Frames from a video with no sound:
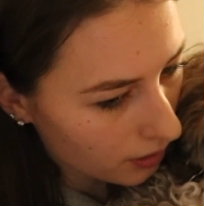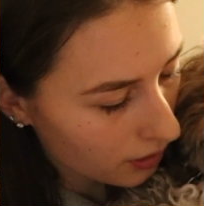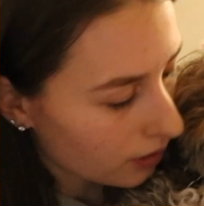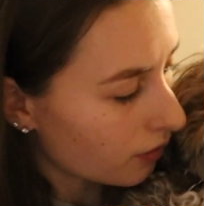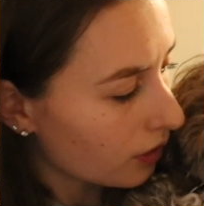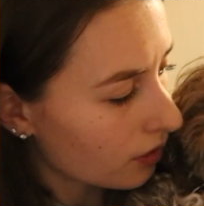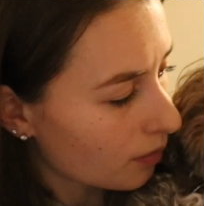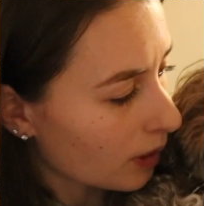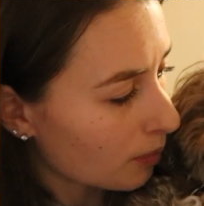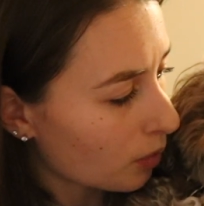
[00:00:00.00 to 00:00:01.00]
Do you feel some
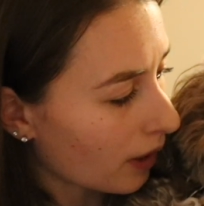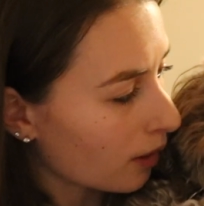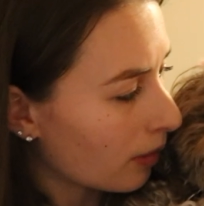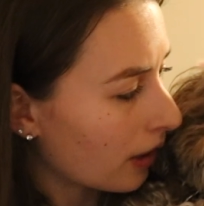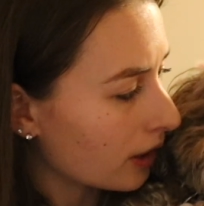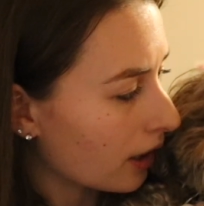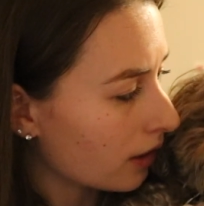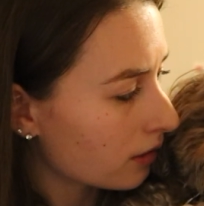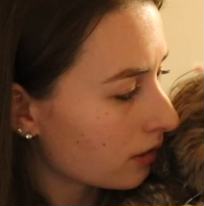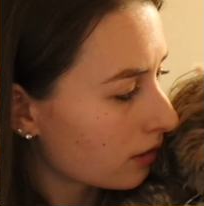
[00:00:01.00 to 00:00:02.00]
type of way about
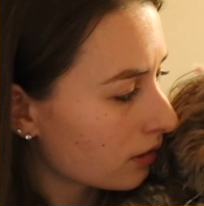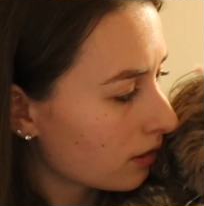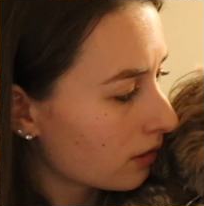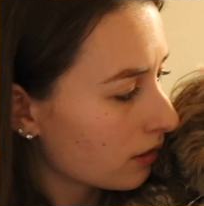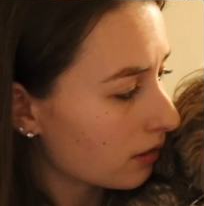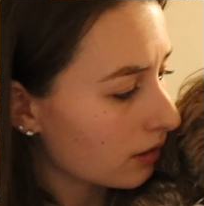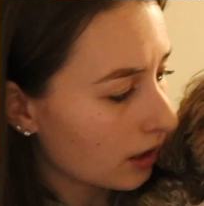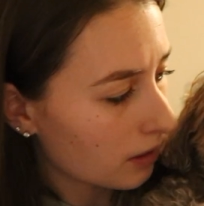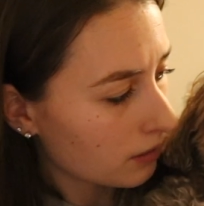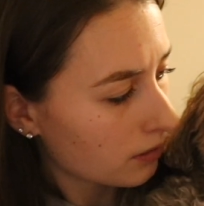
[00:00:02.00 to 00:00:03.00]
that?
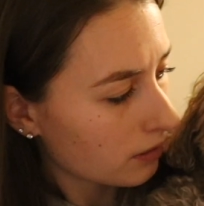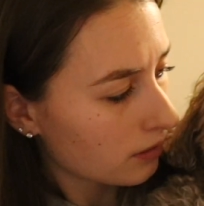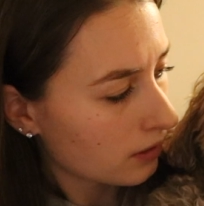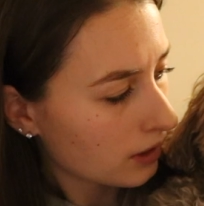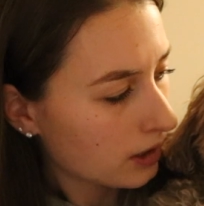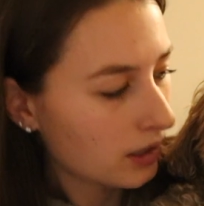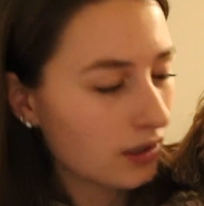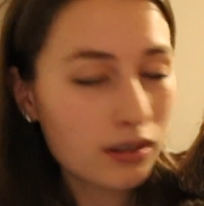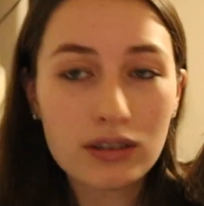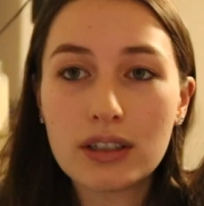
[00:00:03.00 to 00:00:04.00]
No?
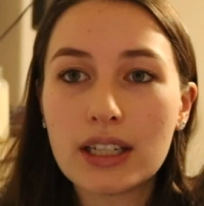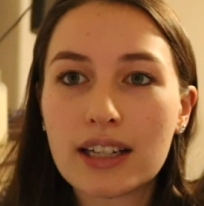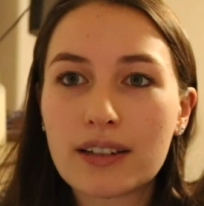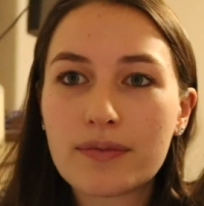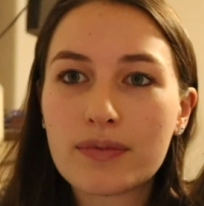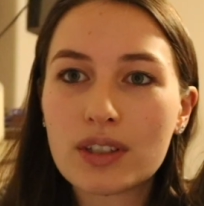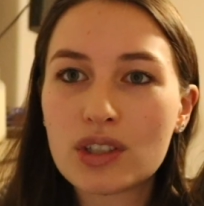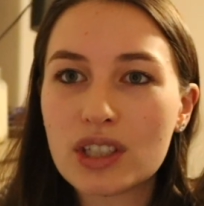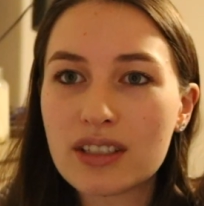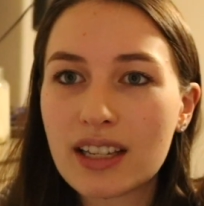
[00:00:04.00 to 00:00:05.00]
So yeah,
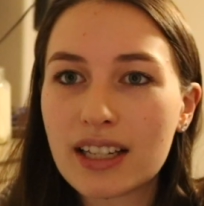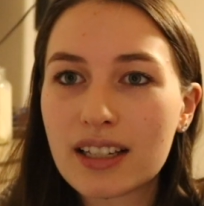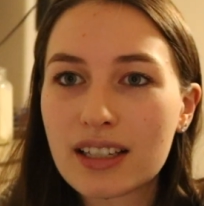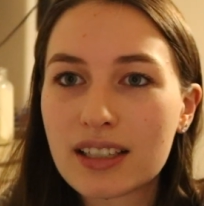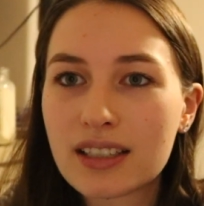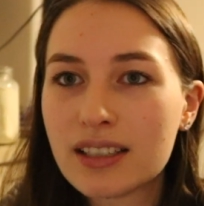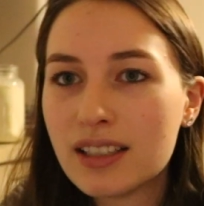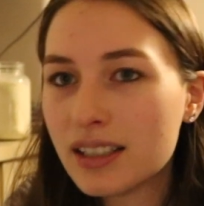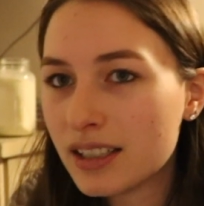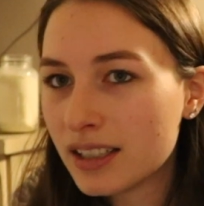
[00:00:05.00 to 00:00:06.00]
she's like
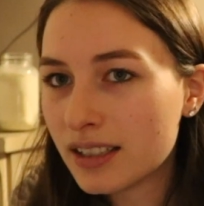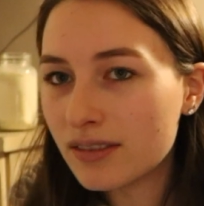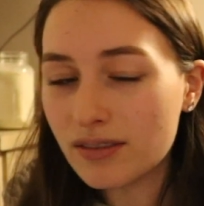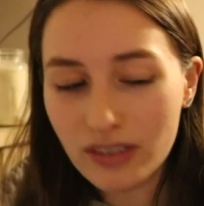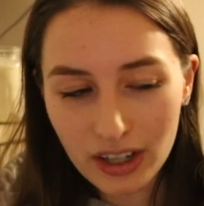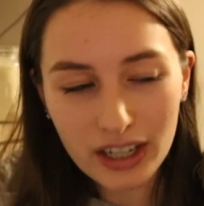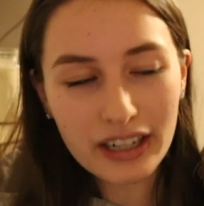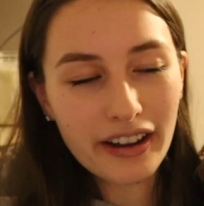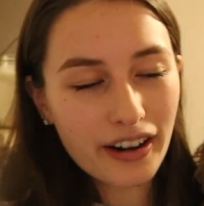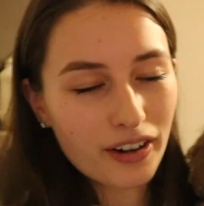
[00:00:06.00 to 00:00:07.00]
very
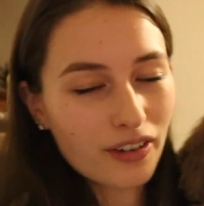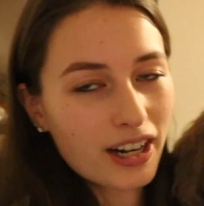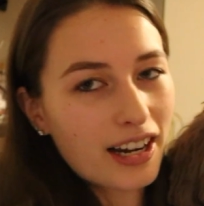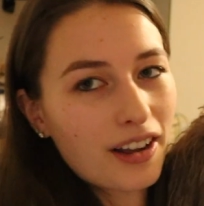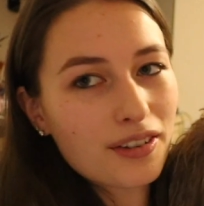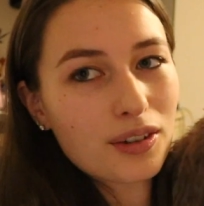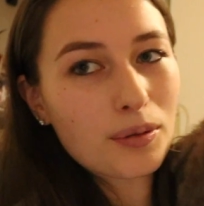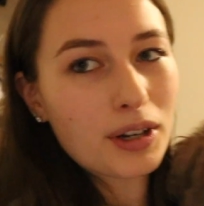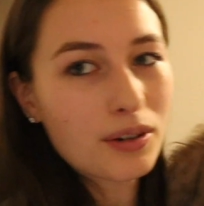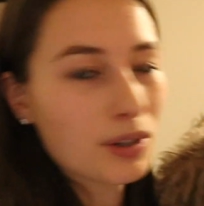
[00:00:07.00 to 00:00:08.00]
tired right now, so I'm
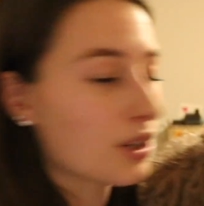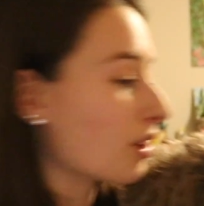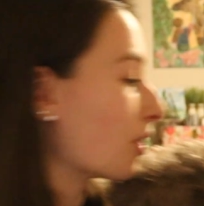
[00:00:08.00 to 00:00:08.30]
gonna return